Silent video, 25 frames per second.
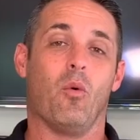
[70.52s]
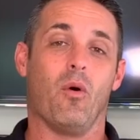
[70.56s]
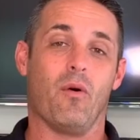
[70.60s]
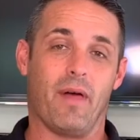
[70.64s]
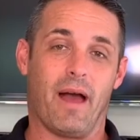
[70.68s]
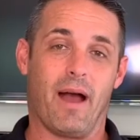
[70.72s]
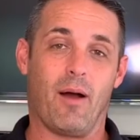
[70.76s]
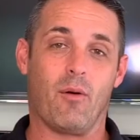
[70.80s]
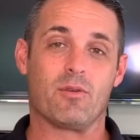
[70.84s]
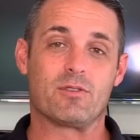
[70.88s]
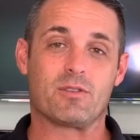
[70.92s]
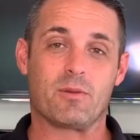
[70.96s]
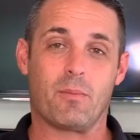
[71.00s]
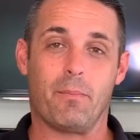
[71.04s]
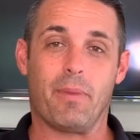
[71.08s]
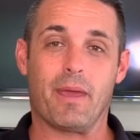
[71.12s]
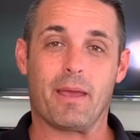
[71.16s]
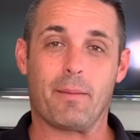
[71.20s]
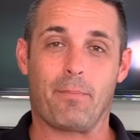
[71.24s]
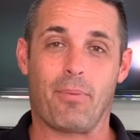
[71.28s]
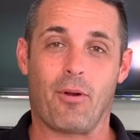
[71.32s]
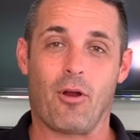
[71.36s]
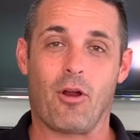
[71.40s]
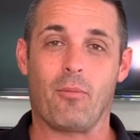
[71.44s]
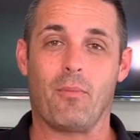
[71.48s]
that was a
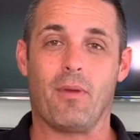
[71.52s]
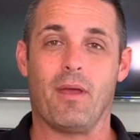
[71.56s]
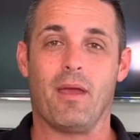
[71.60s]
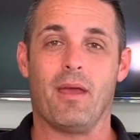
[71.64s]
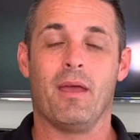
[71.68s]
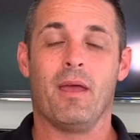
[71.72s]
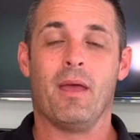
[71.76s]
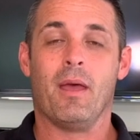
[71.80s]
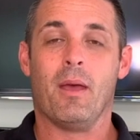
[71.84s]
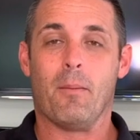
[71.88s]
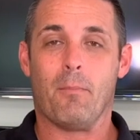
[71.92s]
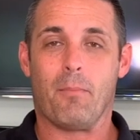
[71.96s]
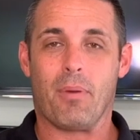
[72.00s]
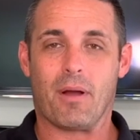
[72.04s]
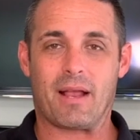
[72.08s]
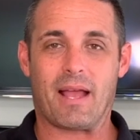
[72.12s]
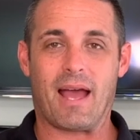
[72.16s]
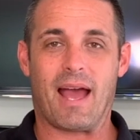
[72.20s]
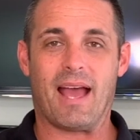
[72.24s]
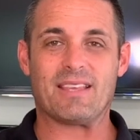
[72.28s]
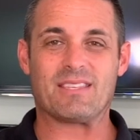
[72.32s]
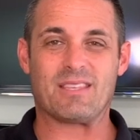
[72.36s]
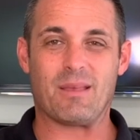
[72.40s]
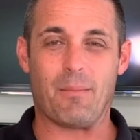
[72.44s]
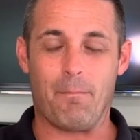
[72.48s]
big permit. But
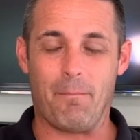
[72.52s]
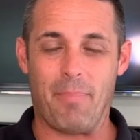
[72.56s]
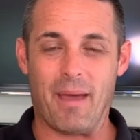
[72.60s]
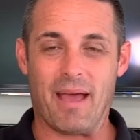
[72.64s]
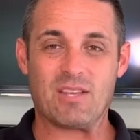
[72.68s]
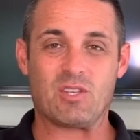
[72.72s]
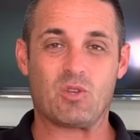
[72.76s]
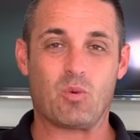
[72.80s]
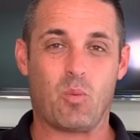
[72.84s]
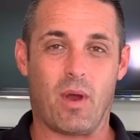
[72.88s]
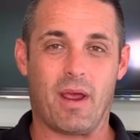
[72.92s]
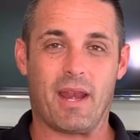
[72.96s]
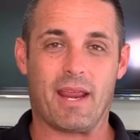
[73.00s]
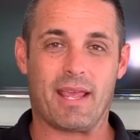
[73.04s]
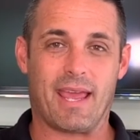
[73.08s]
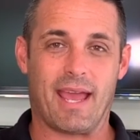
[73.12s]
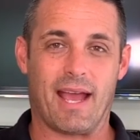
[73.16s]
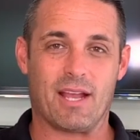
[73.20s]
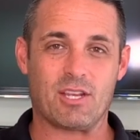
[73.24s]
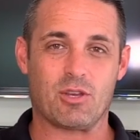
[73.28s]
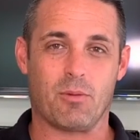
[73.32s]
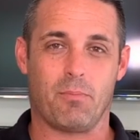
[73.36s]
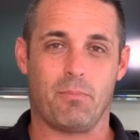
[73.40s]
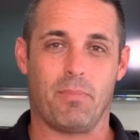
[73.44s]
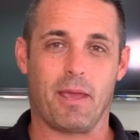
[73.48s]
guys, the best way to
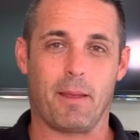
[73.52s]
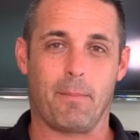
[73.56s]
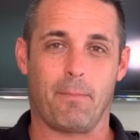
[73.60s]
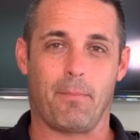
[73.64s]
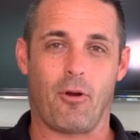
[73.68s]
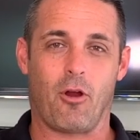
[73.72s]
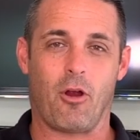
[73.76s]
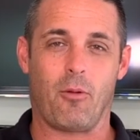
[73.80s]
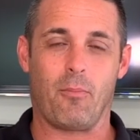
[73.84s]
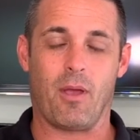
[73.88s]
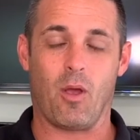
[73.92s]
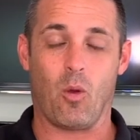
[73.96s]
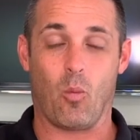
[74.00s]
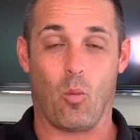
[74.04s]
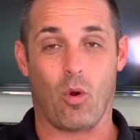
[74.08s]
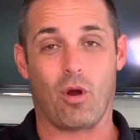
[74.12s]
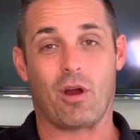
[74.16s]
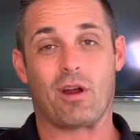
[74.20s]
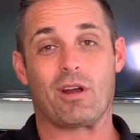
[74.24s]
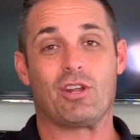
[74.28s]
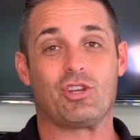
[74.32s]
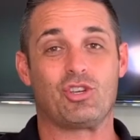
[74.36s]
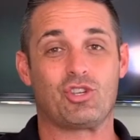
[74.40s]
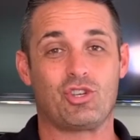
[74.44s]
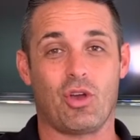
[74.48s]
catch a big permit, we're going
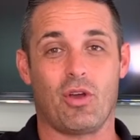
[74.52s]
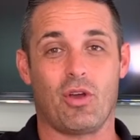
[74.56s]
to show